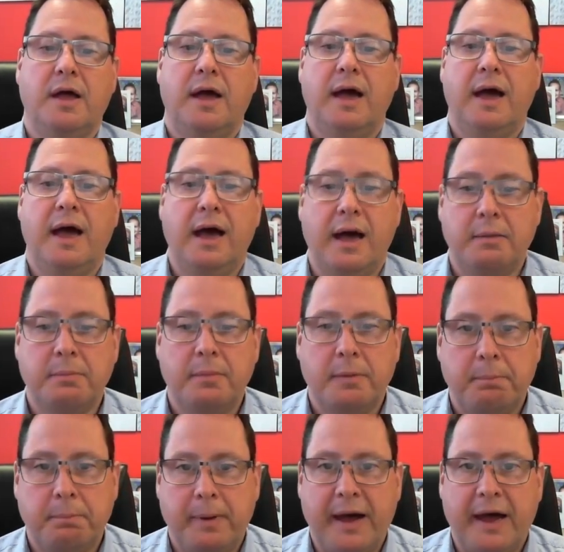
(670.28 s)

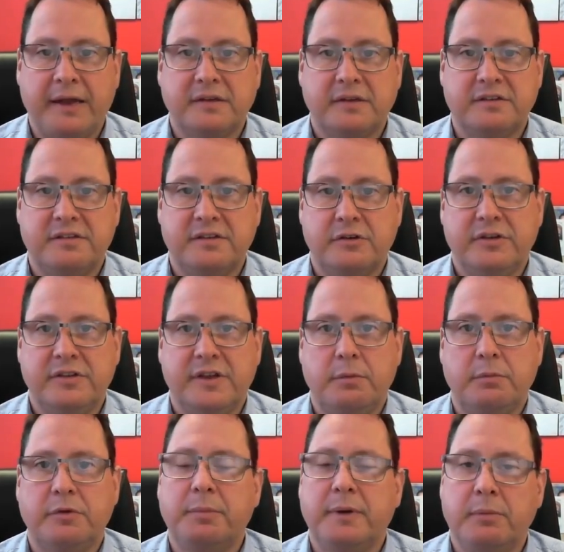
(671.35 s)
but considering the
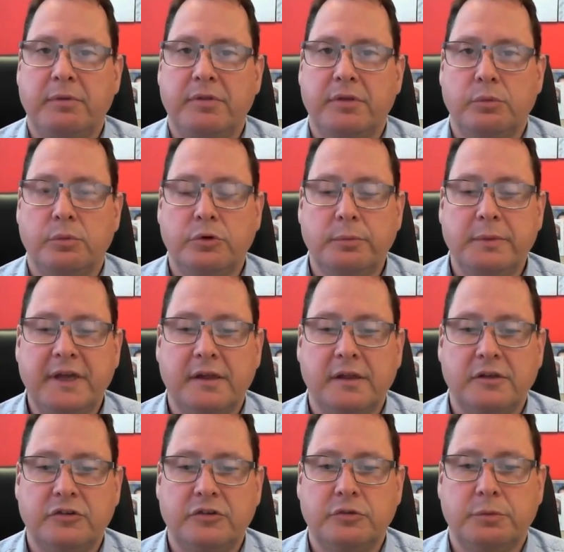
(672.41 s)
number of people that will be
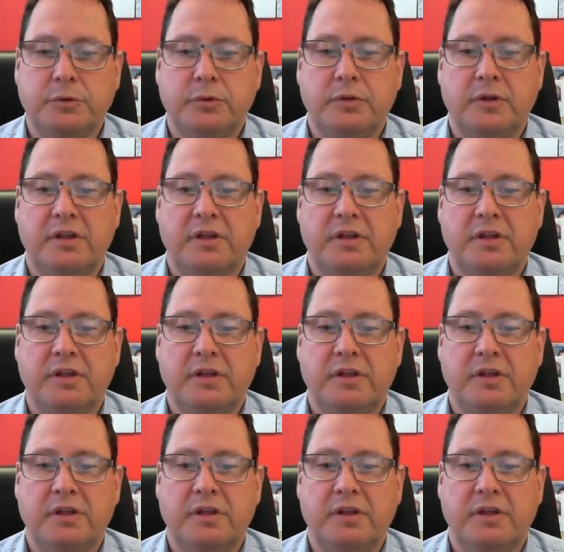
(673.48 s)
eligible,